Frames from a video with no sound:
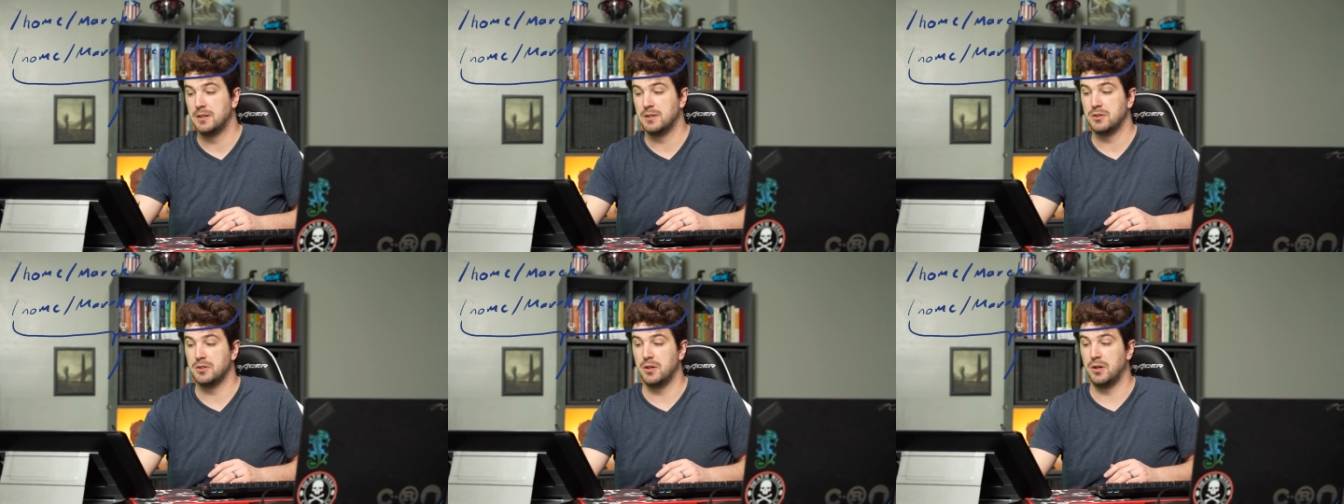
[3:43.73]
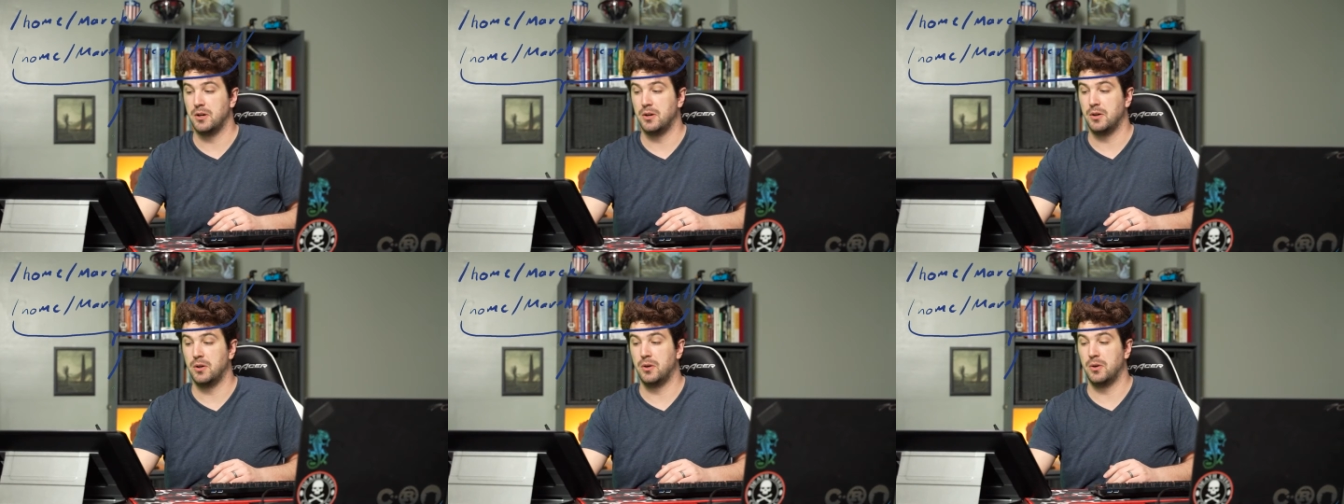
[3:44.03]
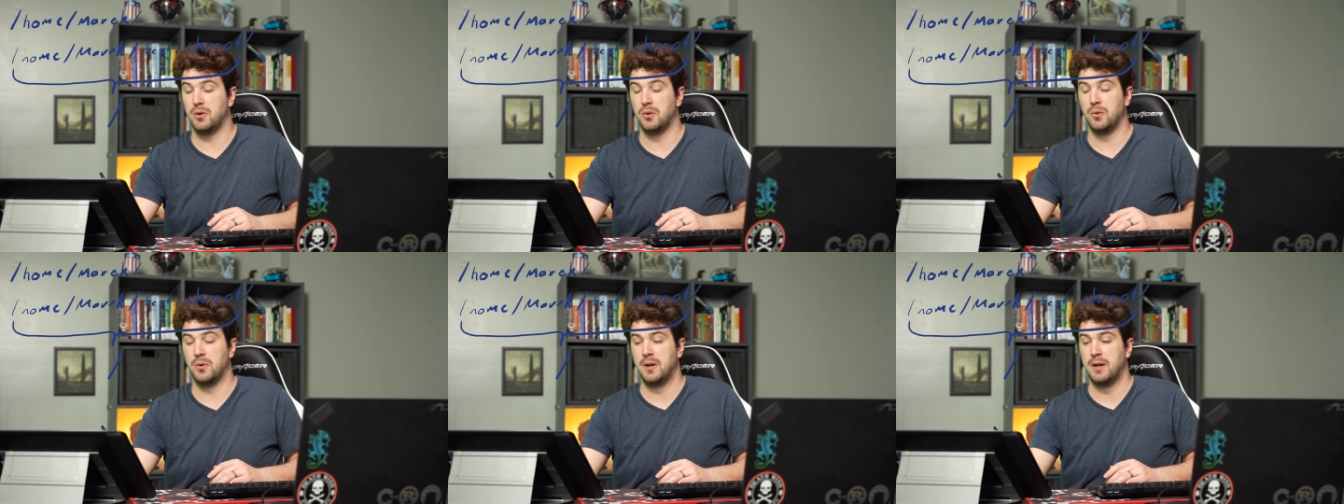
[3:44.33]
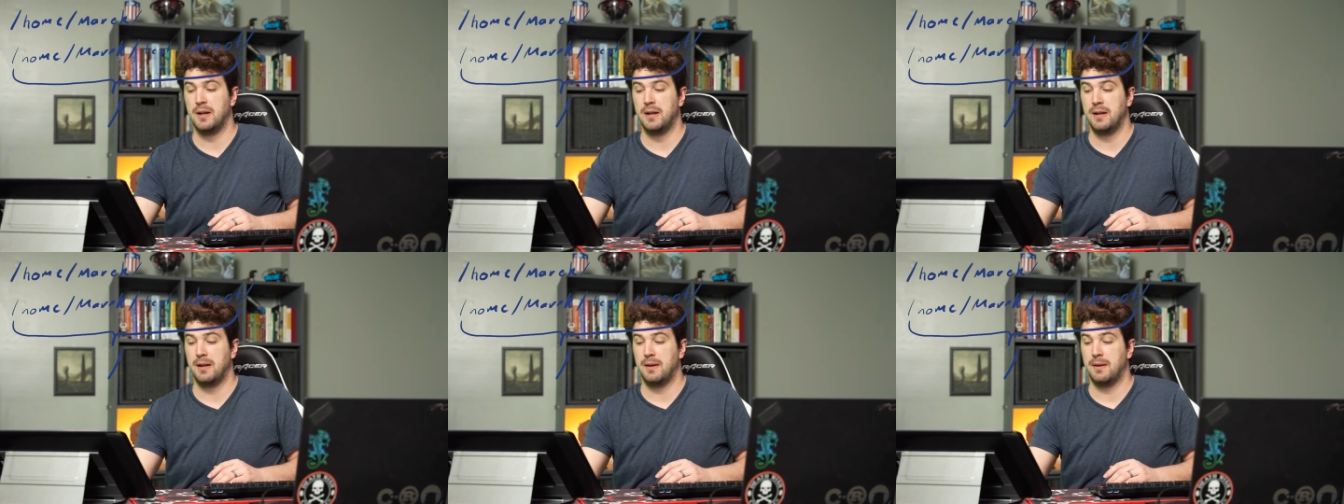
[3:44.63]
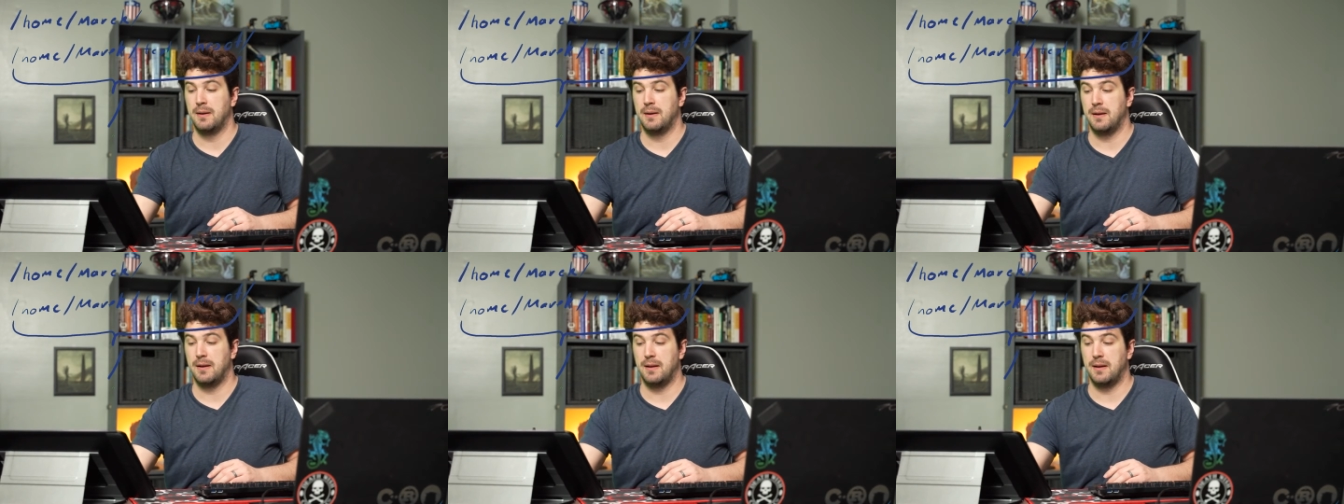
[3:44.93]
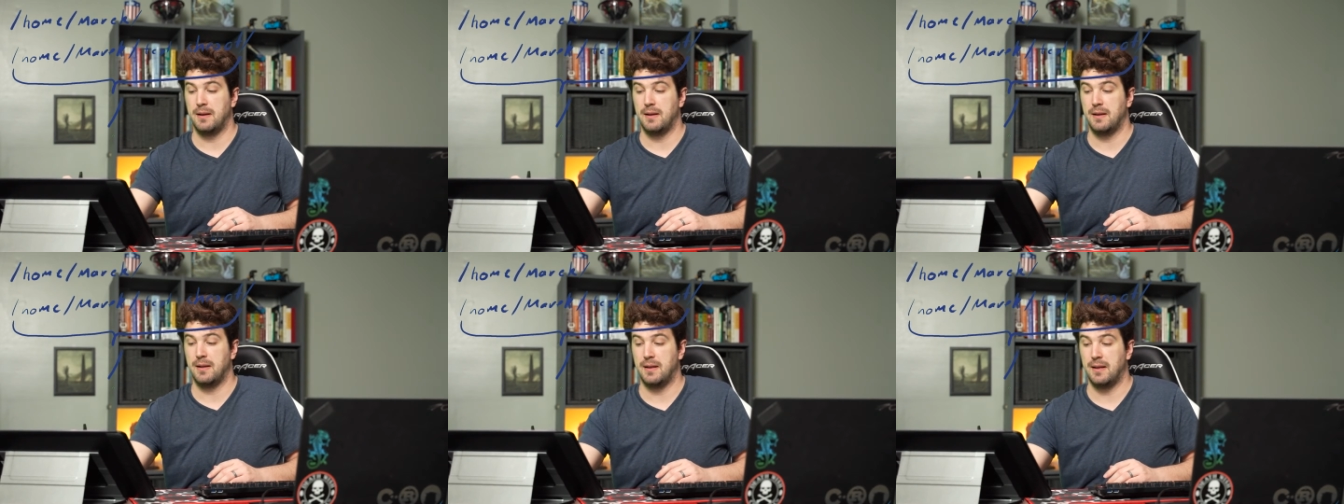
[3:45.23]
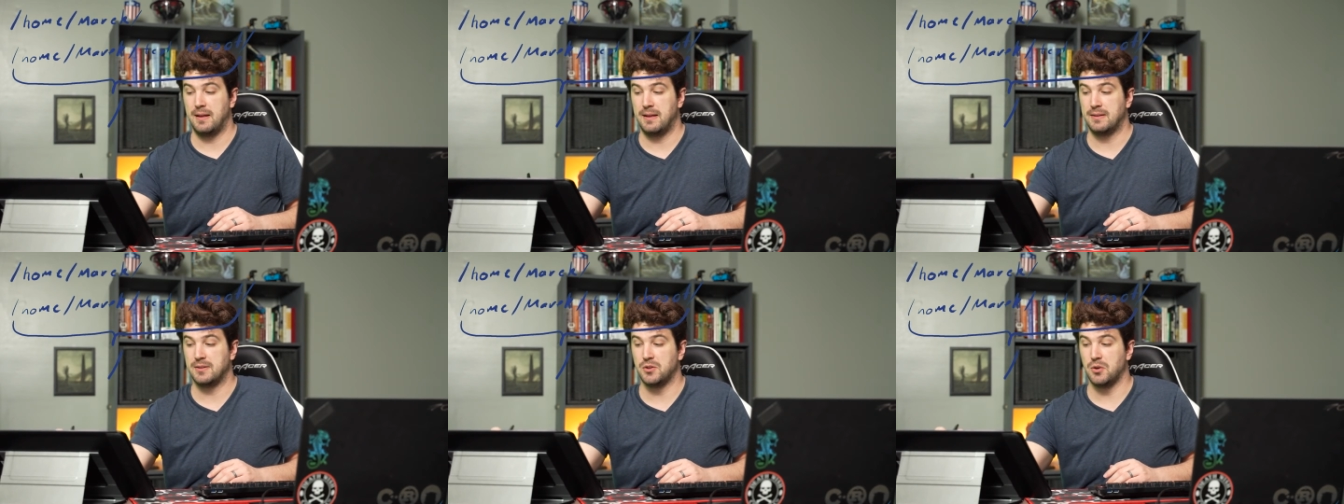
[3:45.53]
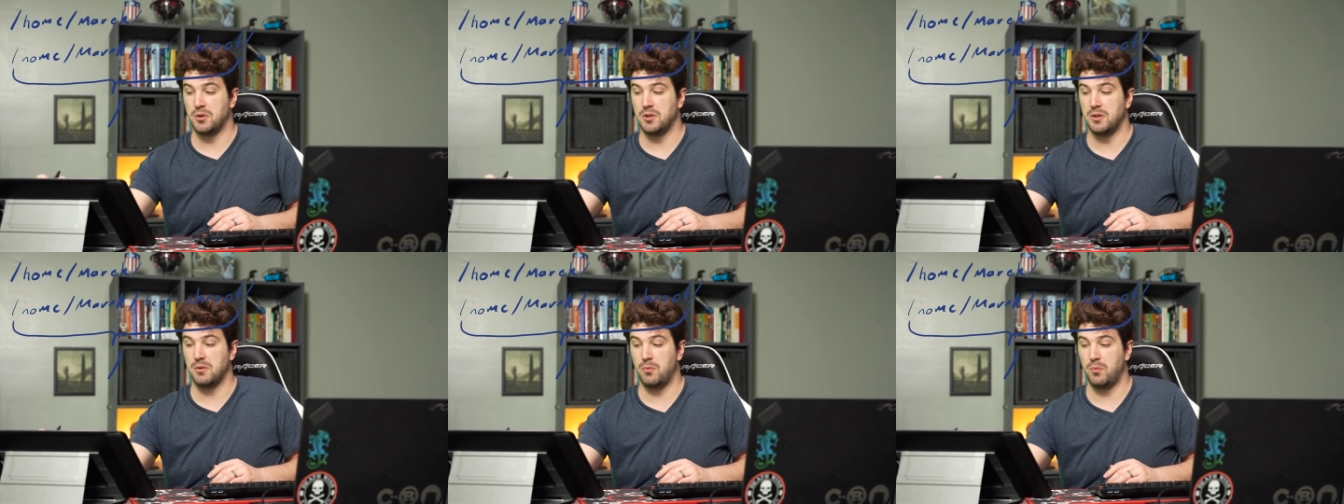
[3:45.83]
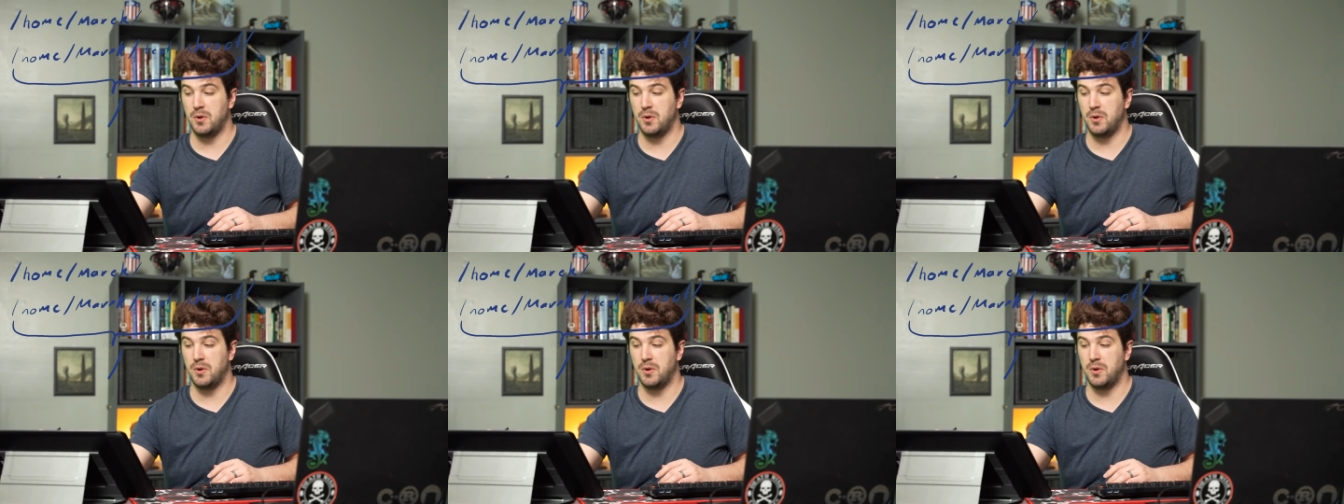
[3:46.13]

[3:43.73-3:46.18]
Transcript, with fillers: So it's going